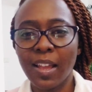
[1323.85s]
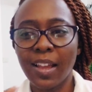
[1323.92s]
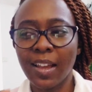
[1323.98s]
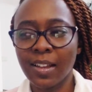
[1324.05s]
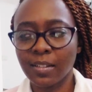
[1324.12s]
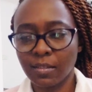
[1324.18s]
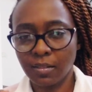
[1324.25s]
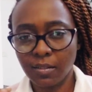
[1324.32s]

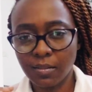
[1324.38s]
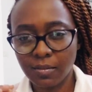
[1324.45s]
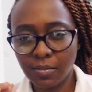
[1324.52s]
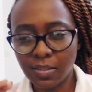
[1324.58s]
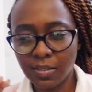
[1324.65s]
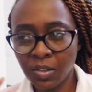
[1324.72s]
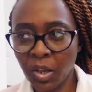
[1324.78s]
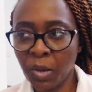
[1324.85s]
And
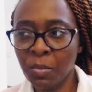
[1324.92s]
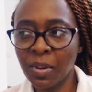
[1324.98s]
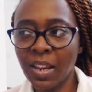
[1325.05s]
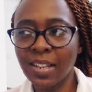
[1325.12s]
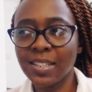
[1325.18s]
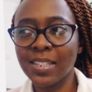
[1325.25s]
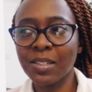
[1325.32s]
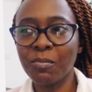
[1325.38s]
I mean, I
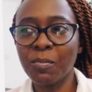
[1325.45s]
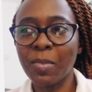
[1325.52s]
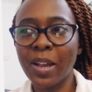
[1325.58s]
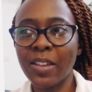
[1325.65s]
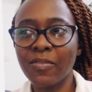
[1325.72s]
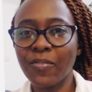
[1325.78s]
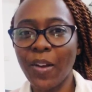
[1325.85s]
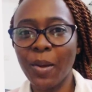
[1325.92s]
didn't
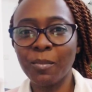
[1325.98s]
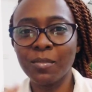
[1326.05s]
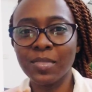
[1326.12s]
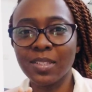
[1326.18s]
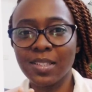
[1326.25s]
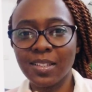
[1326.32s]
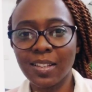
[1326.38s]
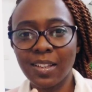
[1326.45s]
buy
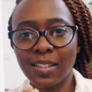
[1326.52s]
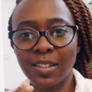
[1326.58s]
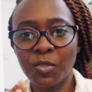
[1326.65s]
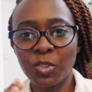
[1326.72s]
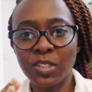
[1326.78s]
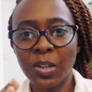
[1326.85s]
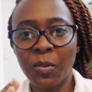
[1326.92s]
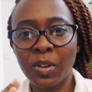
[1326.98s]
farms
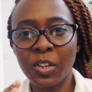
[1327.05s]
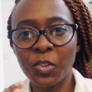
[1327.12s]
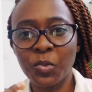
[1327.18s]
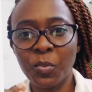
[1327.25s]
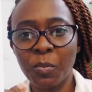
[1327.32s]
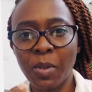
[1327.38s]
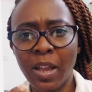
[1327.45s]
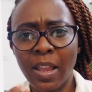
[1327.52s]
because I wanted
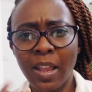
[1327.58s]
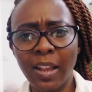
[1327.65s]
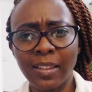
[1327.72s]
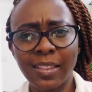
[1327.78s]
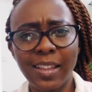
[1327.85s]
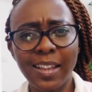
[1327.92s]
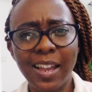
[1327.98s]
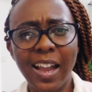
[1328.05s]
to buy, I
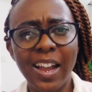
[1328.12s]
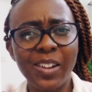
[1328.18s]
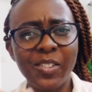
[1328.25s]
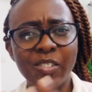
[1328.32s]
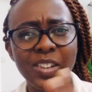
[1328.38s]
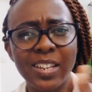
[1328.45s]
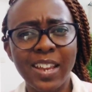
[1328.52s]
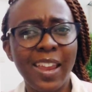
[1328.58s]
think, one
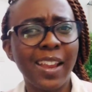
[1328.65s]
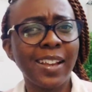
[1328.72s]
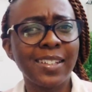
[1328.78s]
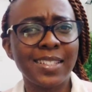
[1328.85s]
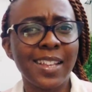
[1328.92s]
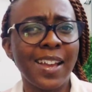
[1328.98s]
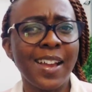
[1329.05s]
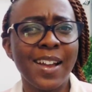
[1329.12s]
hundred
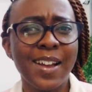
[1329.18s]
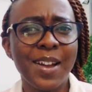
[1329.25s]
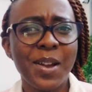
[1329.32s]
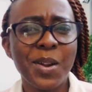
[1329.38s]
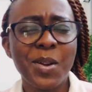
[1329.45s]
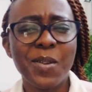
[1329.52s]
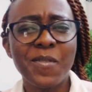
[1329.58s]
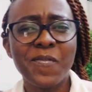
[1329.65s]
hectare
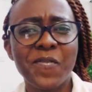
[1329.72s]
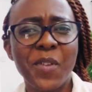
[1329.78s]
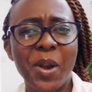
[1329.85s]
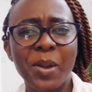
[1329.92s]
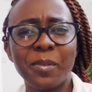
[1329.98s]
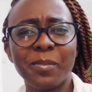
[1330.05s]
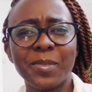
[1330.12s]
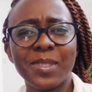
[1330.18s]

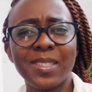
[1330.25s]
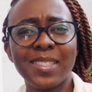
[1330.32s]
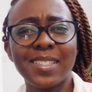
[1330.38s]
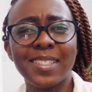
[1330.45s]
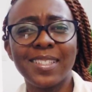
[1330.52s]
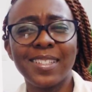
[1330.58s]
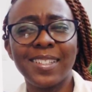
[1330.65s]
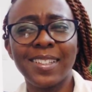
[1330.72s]
farms
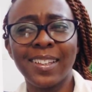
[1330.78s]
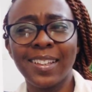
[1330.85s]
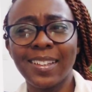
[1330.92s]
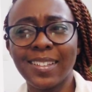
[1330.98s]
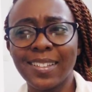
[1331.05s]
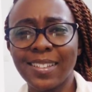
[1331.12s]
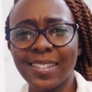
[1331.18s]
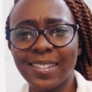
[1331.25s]

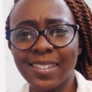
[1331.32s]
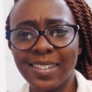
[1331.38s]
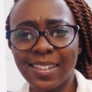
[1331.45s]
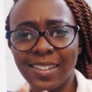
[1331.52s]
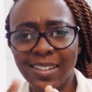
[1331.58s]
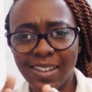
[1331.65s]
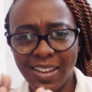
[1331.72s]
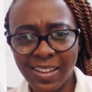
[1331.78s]
in,
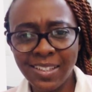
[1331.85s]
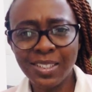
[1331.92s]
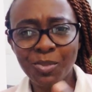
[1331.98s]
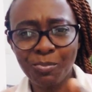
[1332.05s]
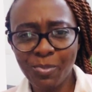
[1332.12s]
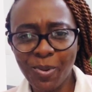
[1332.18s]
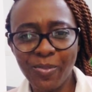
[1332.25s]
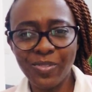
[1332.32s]
in each
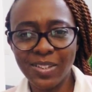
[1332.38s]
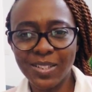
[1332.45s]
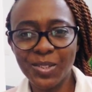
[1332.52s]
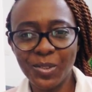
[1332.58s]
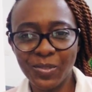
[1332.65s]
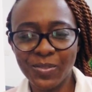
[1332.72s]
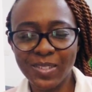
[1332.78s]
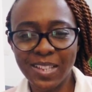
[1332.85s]
province
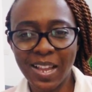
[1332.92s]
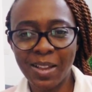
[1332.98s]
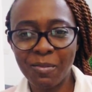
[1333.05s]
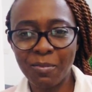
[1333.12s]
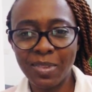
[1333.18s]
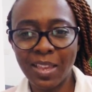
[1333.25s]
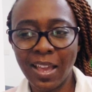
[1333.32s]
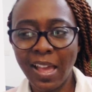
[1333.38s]
of
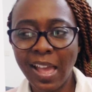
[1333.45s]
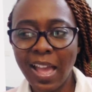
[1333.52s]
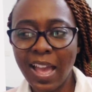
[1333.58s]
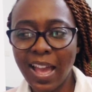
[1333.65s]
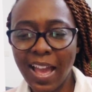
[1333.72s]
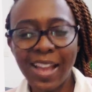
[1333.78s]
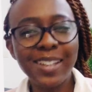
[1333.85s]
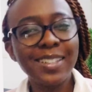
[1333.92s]
Zambia.
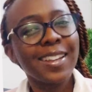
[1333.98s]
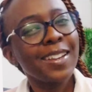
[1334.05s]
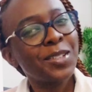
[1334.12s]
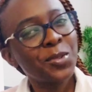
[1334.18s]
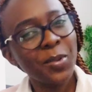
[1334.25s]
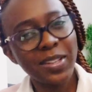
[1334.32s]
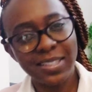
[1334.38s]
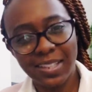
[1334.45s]
And it,
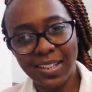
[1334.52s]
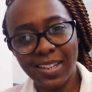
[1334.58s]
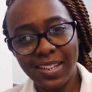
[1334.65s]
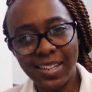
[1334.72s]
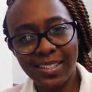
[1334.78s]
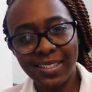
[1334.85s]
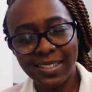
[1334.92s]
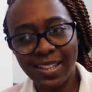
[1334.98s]
to a certain
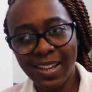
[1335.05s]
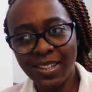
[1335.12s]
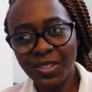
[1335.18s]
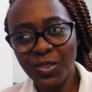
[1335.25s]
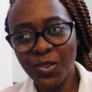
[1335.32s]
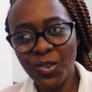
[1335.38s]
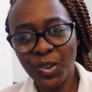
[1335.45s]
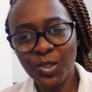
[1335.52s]

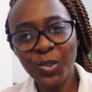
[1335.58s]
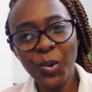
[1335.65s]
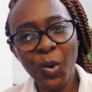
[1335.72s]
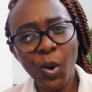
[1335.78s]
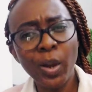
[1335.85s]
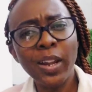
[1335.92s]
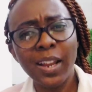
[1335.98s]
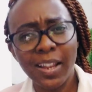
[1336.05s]
extent, God
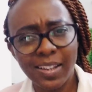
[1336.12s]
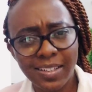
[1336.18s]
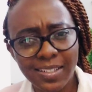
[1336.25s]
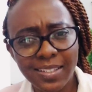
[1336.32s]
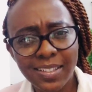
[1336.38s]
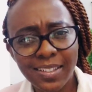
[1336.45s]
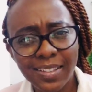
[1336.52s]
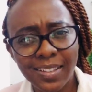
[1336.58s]
honored
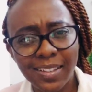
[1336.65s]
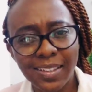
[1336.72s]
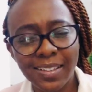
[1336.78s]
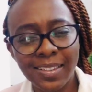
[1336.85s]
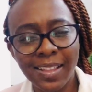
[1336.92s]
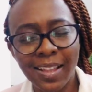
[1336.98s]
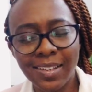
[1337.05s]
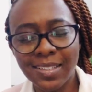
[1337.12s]

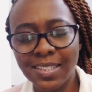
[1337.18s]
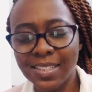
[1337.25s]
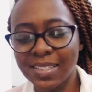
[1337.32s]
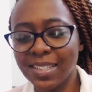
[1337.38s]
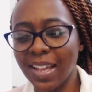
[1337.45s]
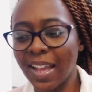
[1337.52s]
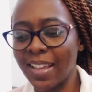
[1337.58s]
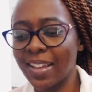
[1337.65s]
that
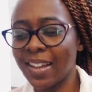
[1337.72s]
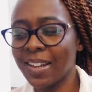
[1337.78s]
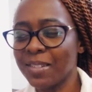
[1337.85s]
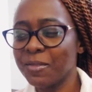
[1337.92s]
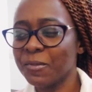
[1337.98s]
desire.